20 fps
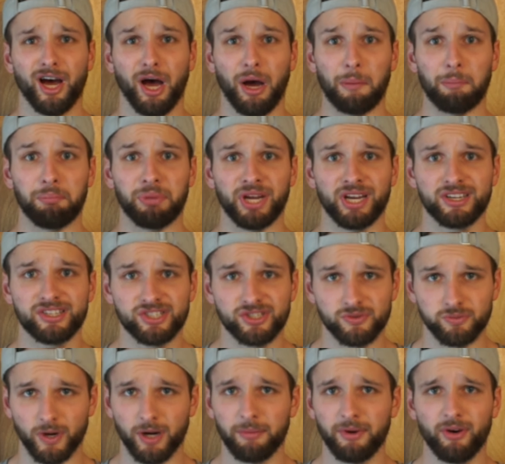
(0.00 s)
a big
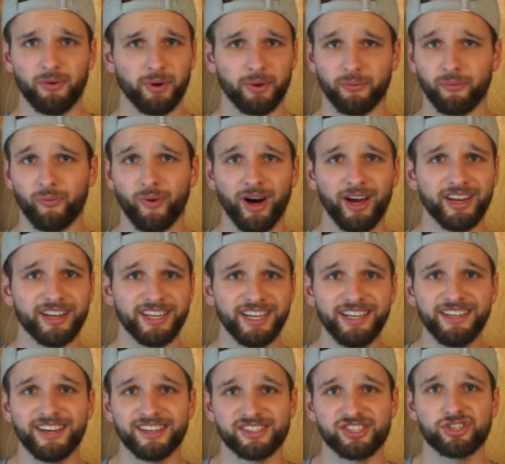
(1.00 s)
swimmer? Wait, what? And he
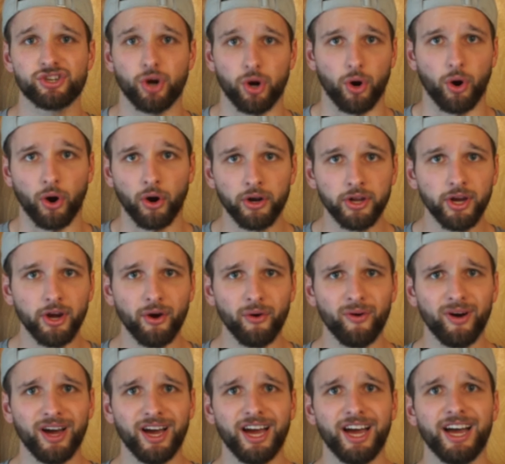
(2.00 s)
does
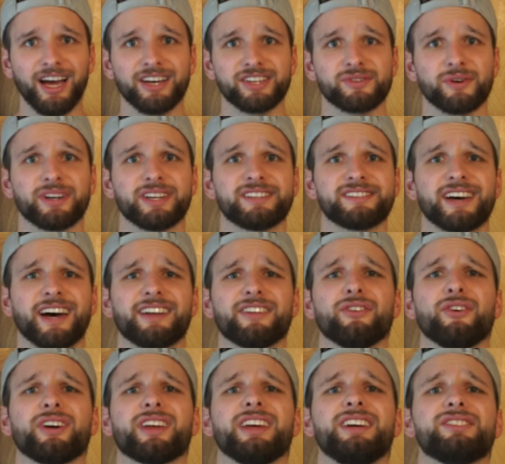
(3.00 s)
cardio? So I decided to
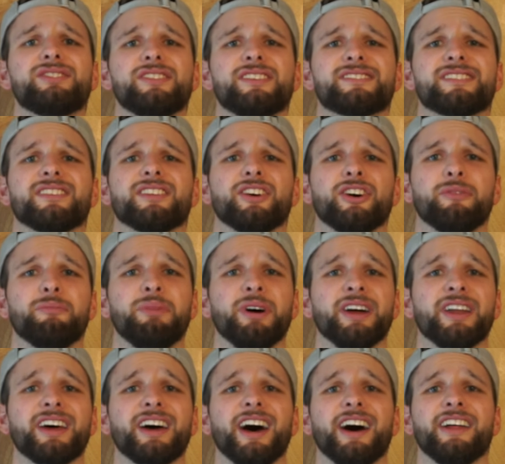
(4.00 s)
look into this a little bit.
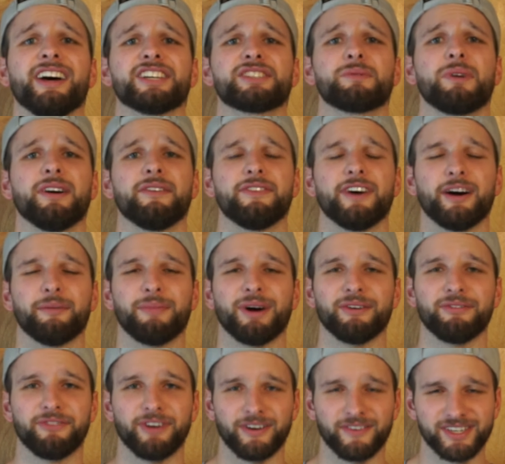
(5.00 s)
And that's where I found my
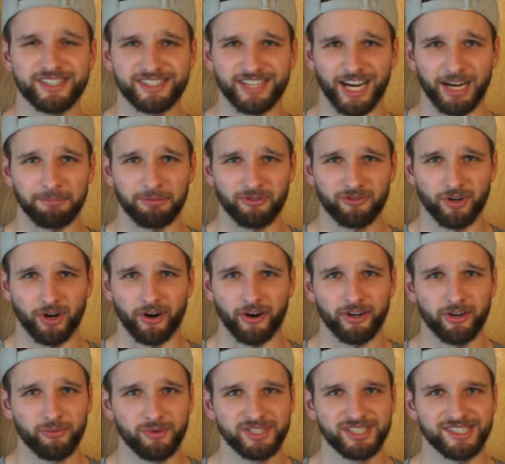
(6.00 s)
favorite type of
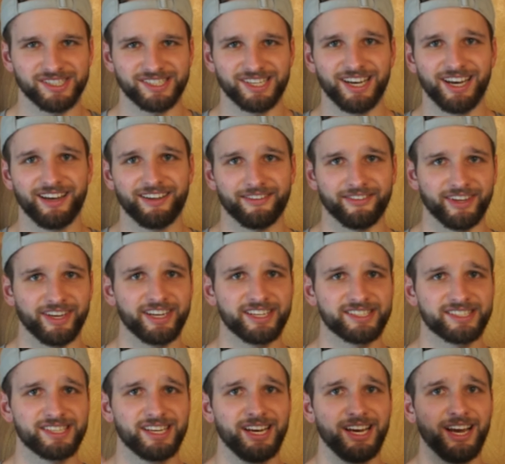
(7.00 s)
cardio, which is
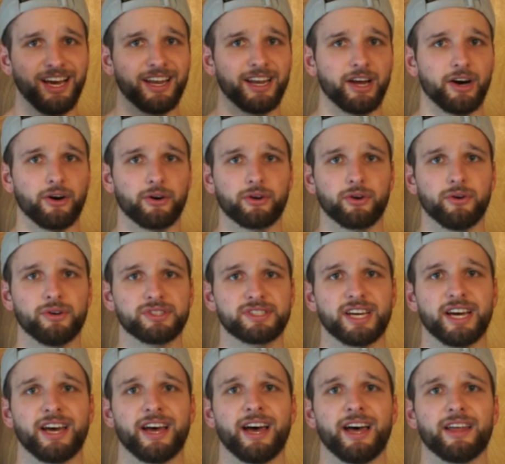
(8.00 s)
LISS. And I'll go into
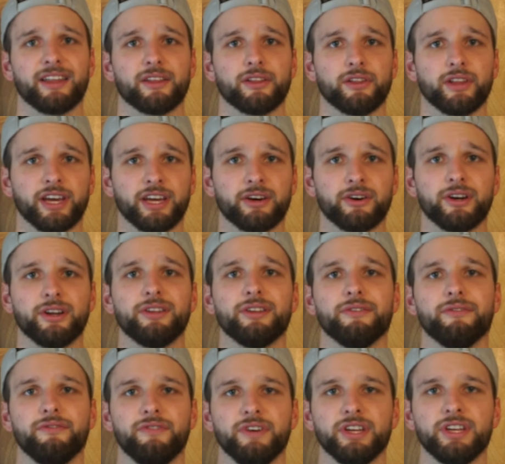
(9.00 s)
that later in the
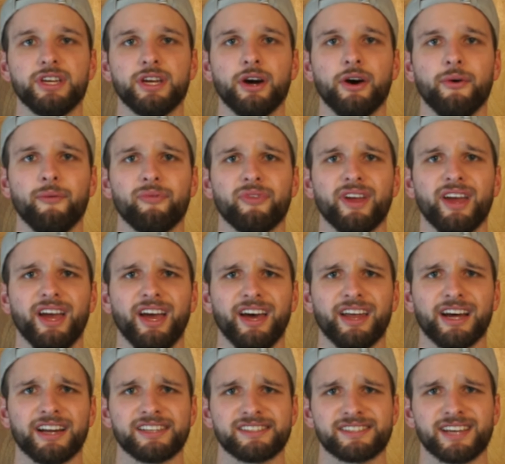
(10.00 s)
video. And
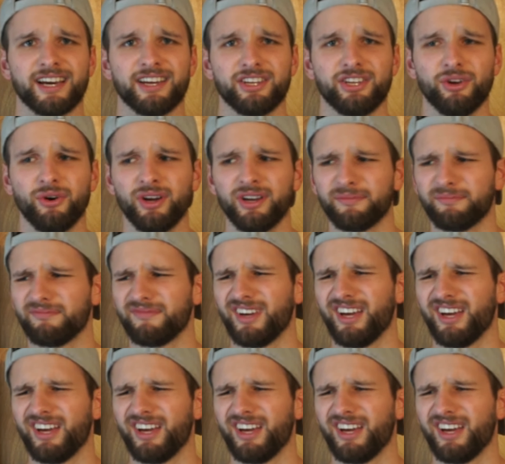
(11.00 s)
I decided, you know what?